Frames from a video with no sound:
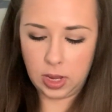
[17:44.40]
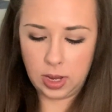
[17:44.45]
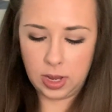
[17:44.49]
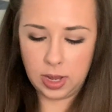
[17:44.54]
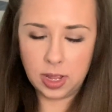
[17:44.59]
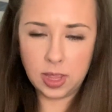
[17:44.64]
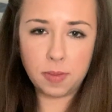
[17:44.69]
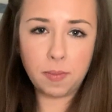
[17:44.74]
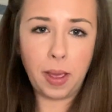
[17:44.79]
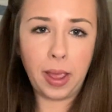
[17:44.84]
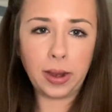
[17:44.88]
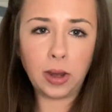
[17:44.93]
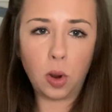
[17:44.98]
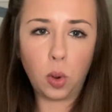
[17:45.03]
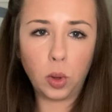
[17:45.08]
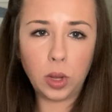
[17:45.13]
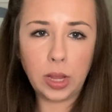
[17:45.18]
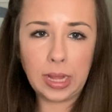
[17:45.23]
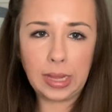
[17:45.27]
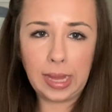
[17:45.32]
is
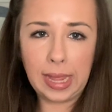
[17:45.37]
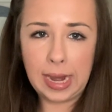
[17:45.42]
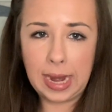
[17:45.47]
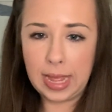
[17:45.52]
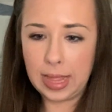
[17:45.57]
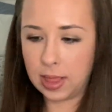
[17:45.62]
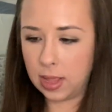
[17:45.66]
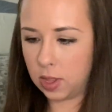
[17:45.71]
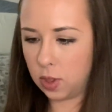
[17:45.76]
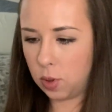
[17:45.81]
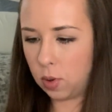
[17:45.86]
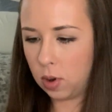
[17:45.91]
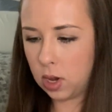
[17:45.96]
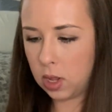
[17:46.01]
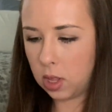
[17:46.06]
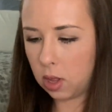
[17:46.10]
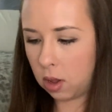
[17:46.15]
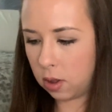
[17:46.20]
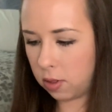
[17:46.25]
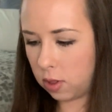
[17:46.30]
Magnolia Linen. This one
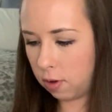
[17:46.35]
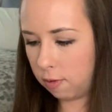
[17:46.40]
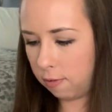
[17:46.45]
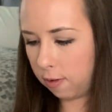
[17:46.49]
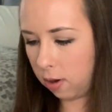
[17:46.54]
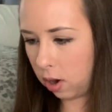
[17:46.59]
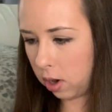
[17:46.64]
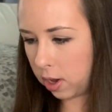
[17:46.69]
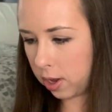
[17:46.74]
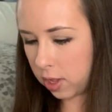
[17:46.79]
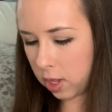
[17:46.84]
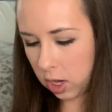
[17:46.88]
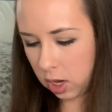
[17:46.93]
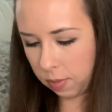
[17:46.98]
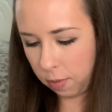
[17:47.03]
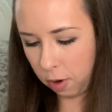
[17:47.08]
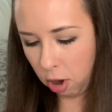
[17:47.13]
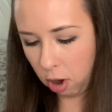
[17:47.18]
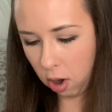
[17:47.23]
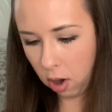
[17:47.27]
is also for a
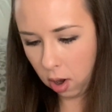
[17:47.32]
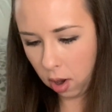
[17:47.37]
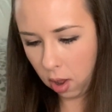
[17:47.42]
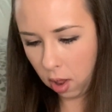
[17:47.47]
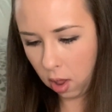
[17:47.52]
customer.